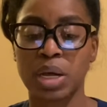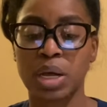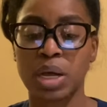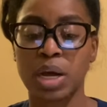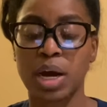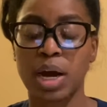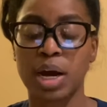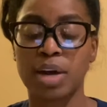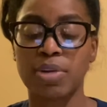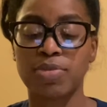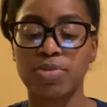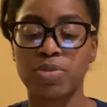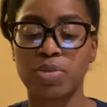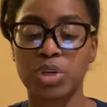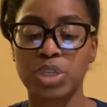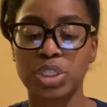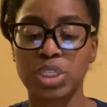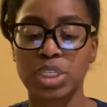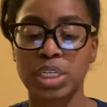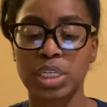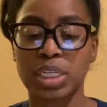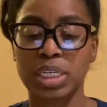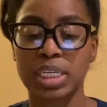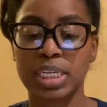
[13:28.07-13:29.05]

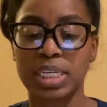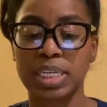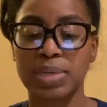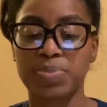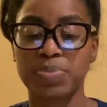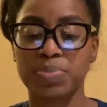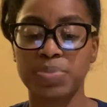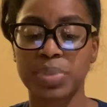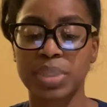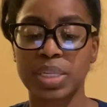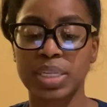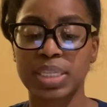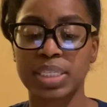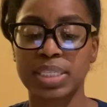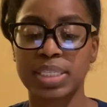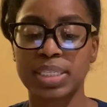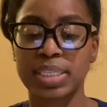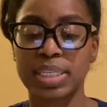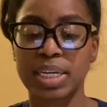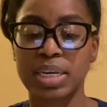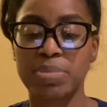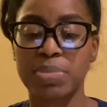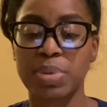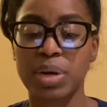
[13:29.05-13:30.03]
Unfortunately,
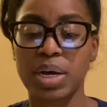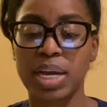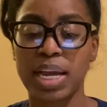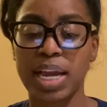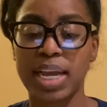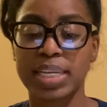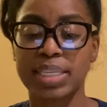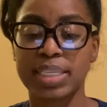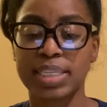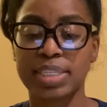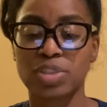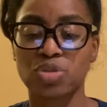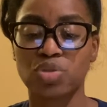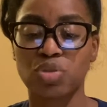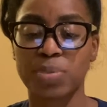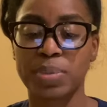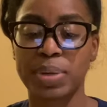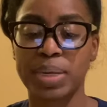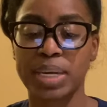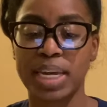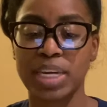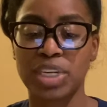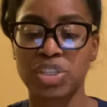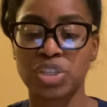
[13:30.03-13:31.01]
stigma and
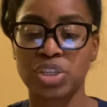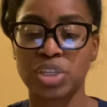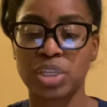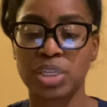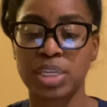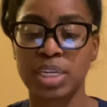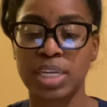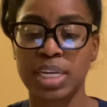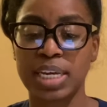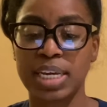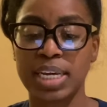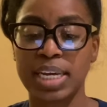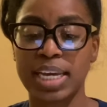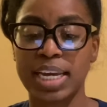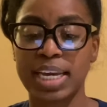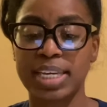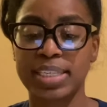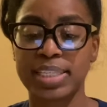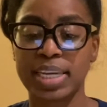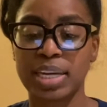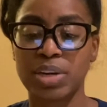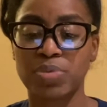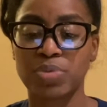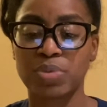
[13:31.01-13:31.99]
discrimination is
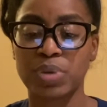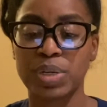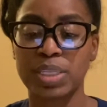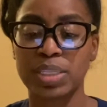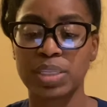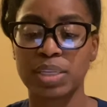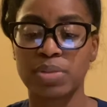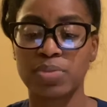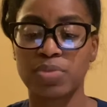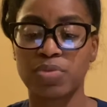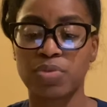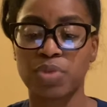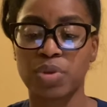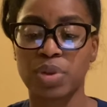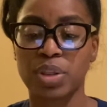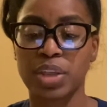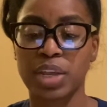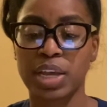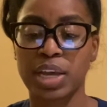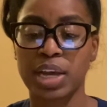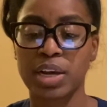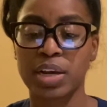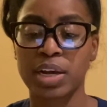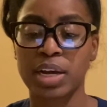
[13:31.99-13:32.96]
a reason for
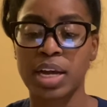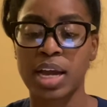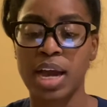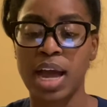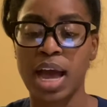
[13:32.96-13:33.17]
their